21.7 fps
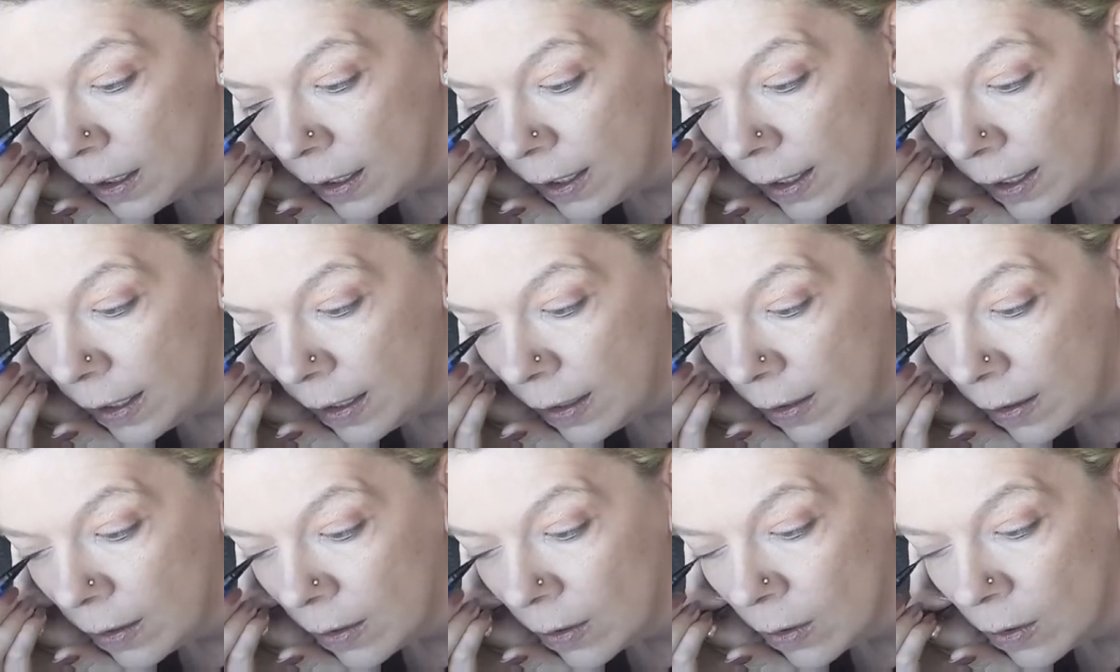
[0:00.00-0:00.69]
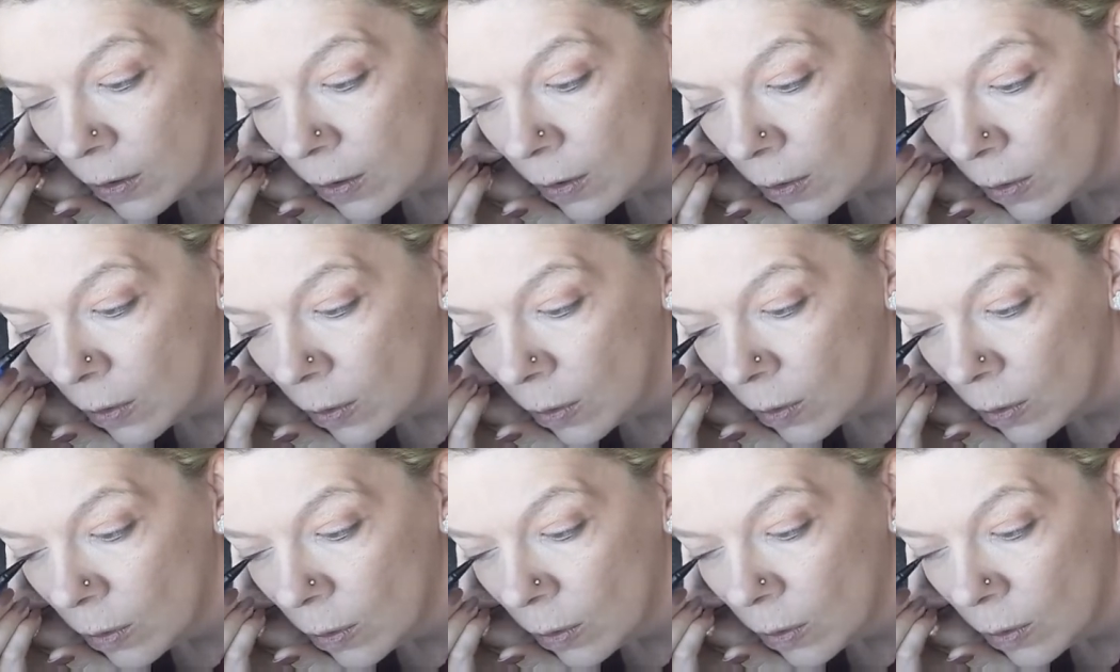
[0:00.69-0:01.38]
and
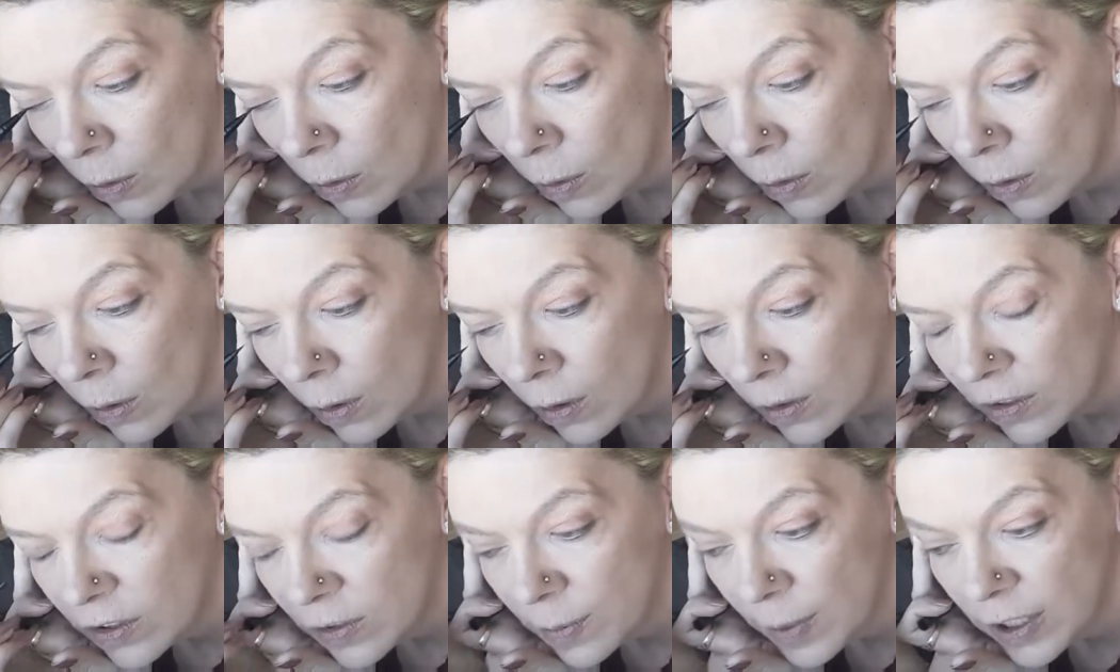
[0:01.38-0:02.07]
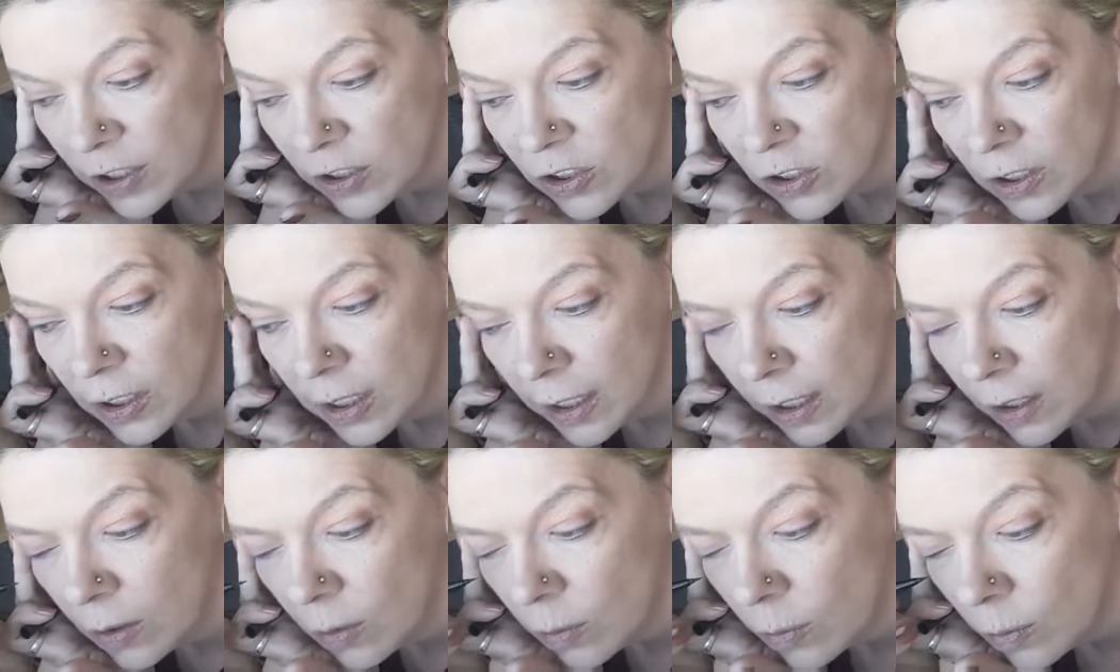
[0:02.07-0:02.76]

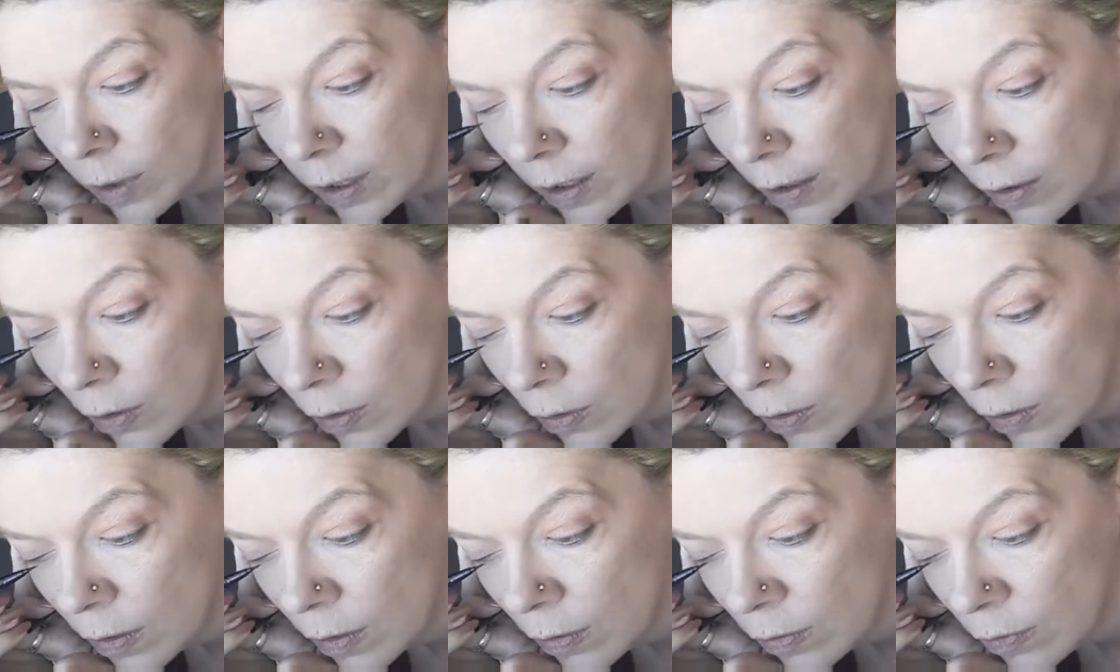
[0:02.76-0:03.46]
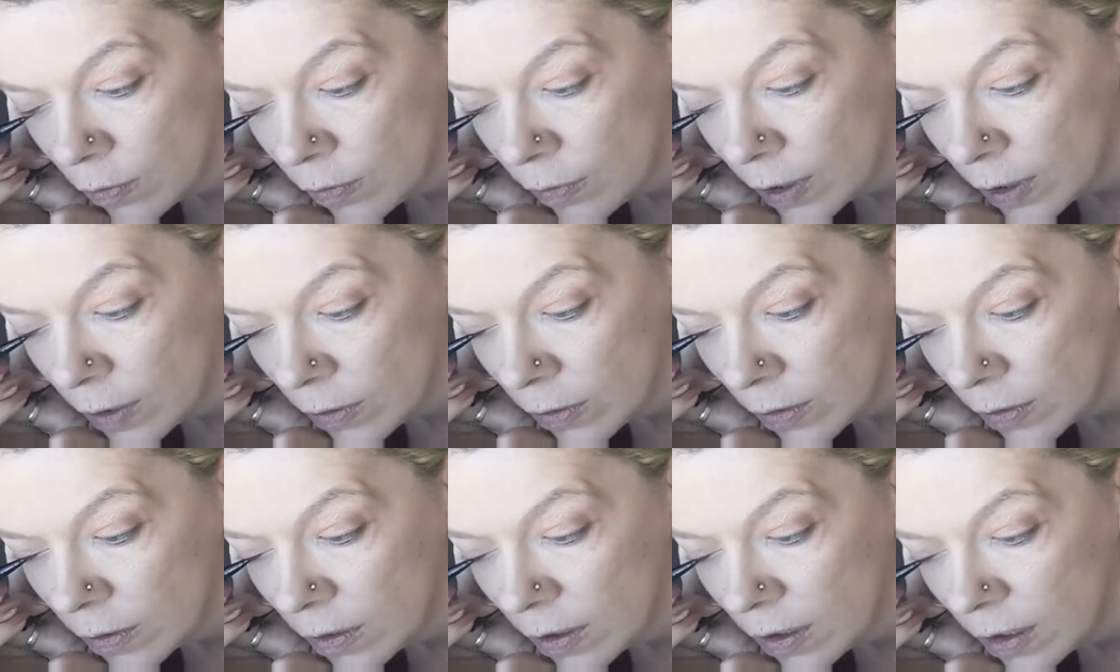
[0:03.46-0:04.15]
especially with
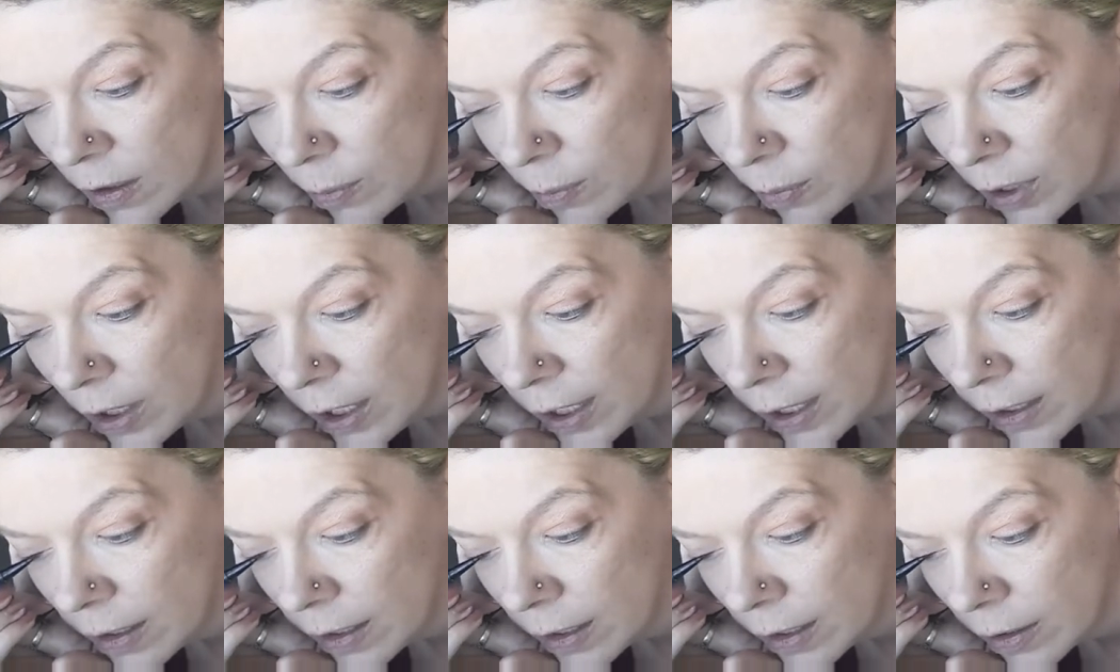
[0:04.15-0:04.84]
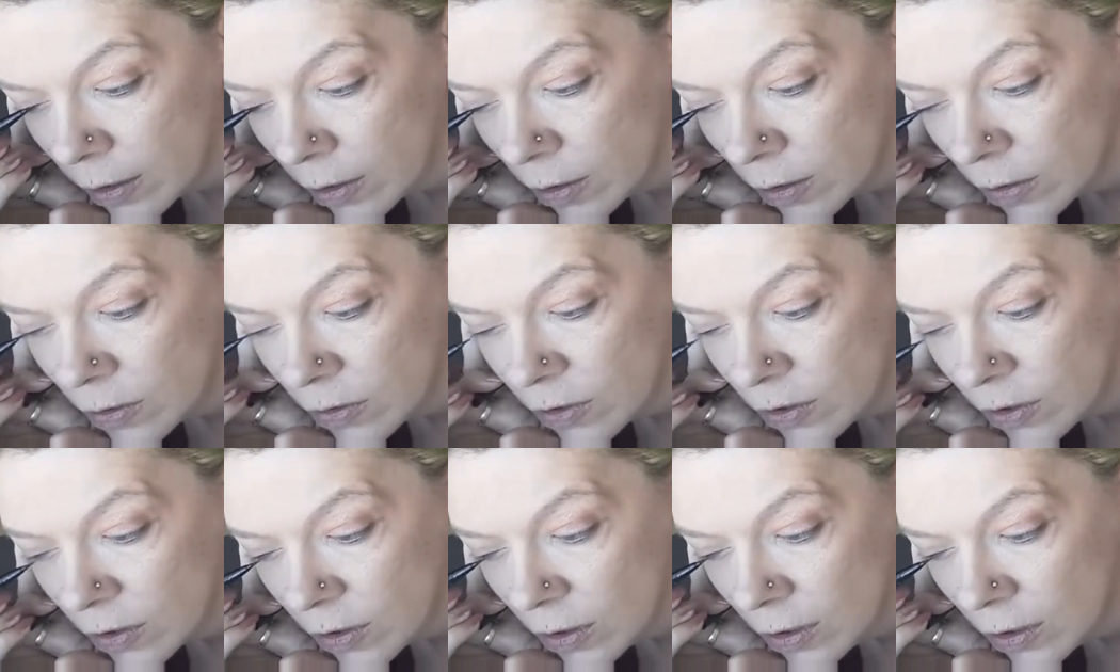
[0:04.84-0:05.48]
felt tip eyeliners,